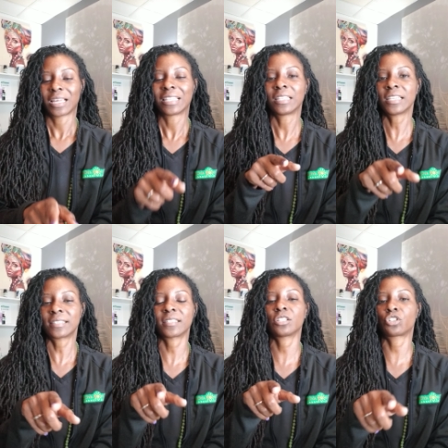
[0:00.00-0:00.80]

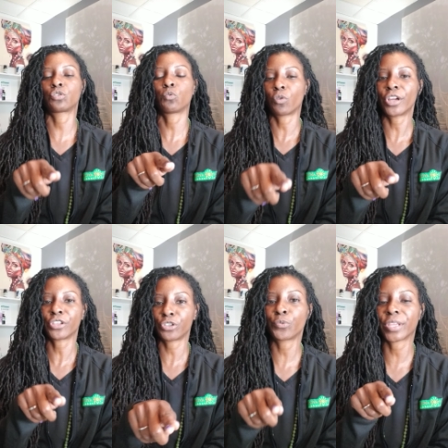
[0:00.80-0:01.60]
Listen to what
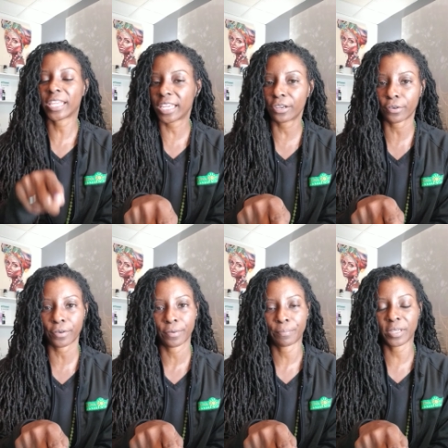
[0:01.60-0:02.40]
you
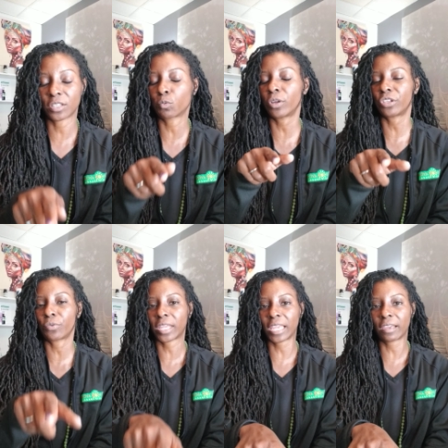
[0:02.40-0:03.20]
hear because what you
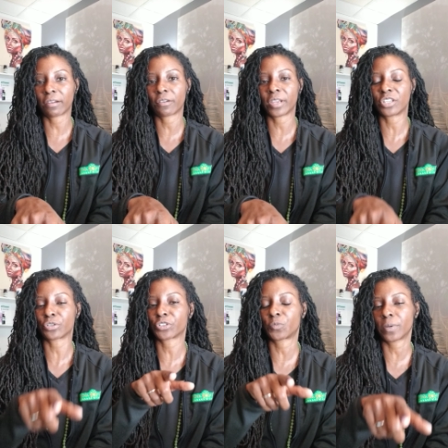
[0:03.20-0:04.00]
hear is
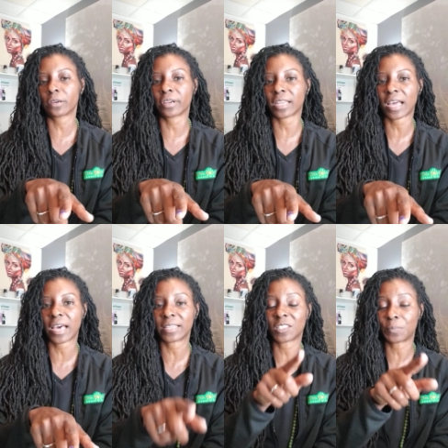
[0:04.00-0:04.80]
your spirit
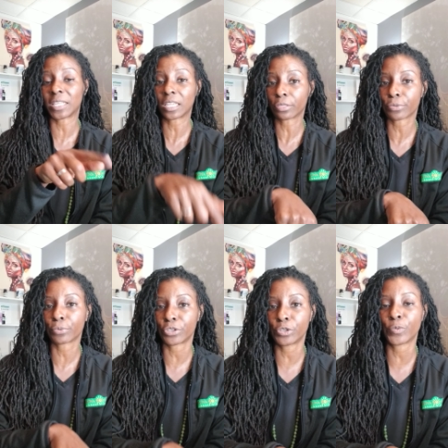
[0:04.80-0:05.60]
guide speaking through
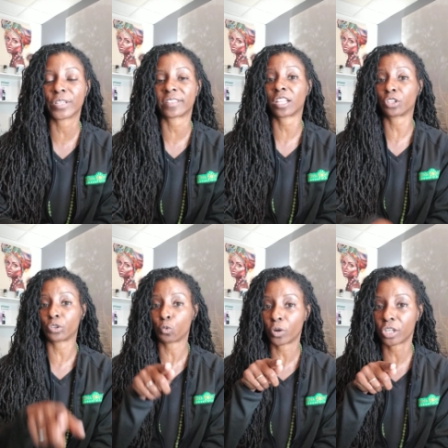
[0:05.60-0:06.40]
you and telling
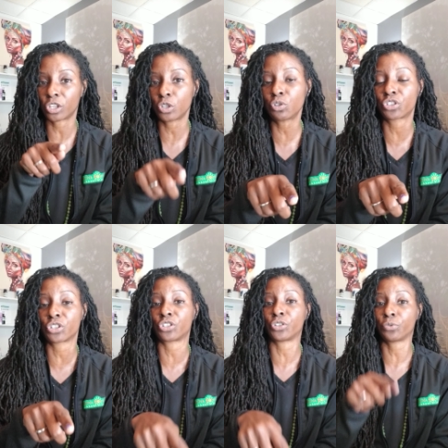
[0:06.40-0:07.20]
you what you
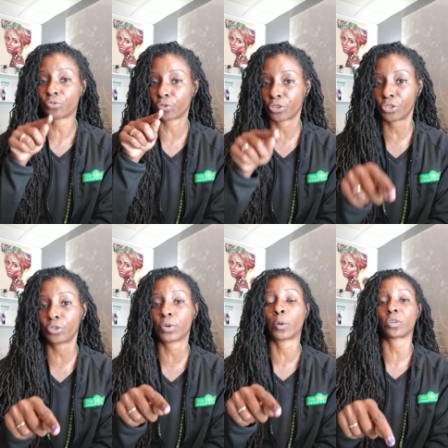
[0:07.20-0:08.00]
should do for
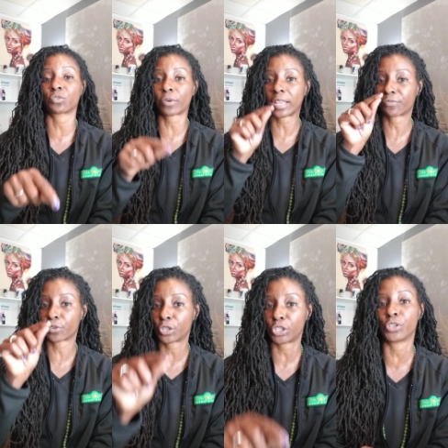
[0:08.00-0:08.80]
you and what's right
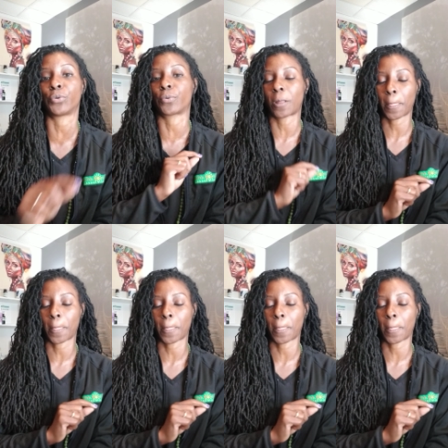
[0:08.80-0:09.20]
for you.